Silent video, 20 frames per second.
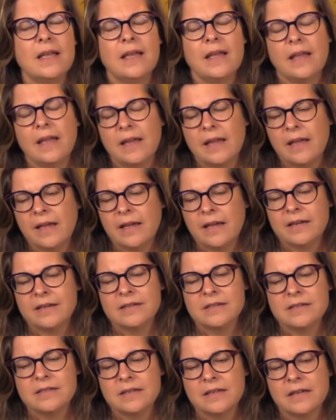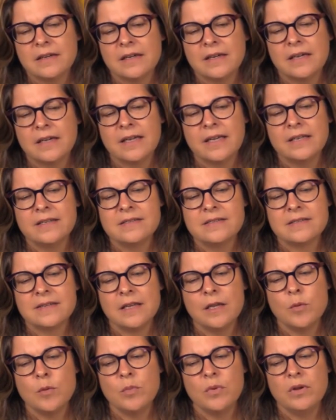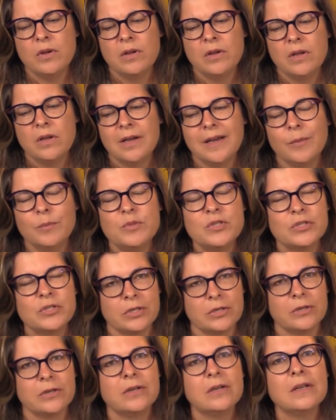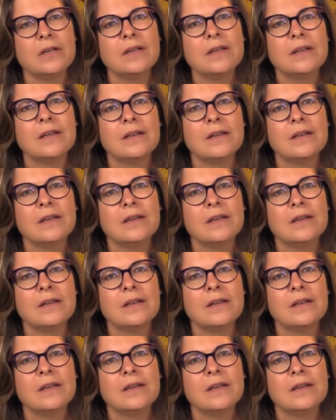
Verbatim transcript: And it seemed absurd.